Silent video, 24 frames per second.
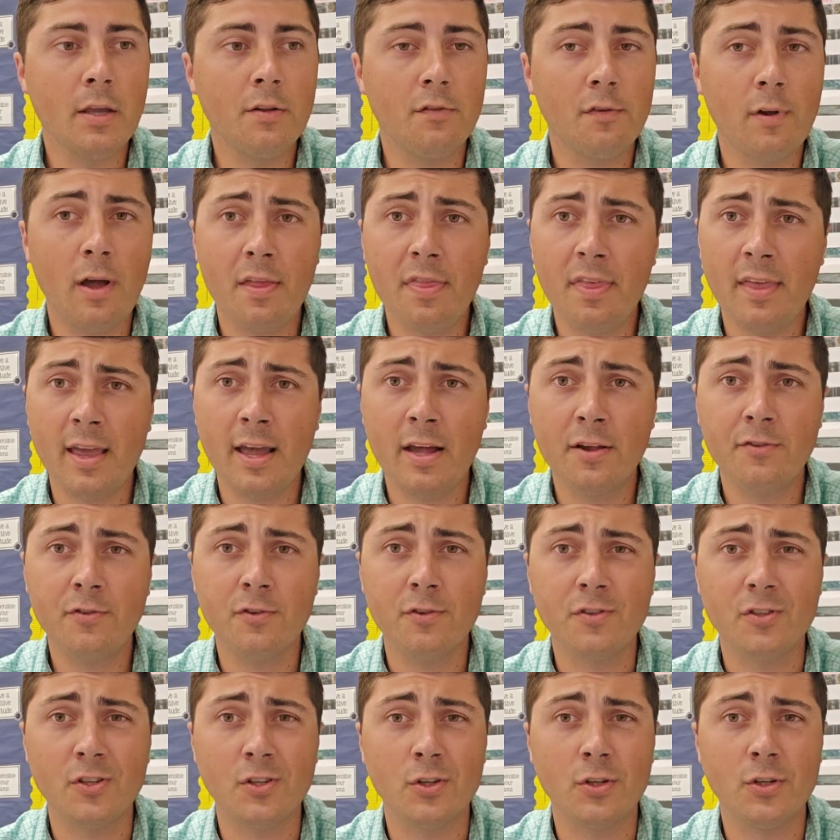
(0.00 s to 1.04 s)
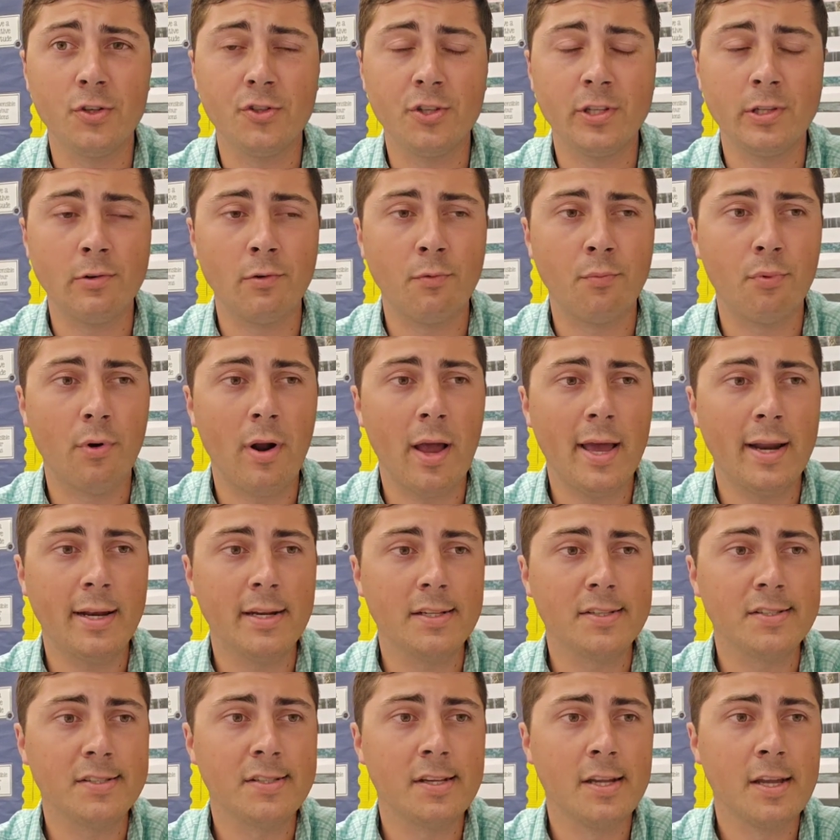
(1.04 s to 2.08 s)
And so I think that's just a good general
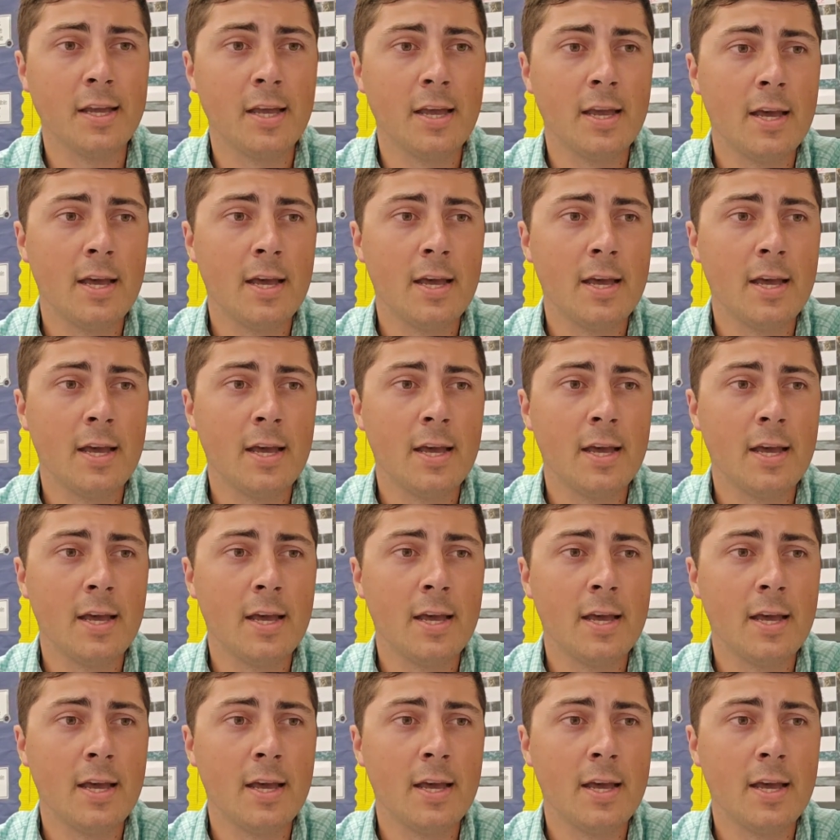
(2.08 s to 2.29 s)
practice.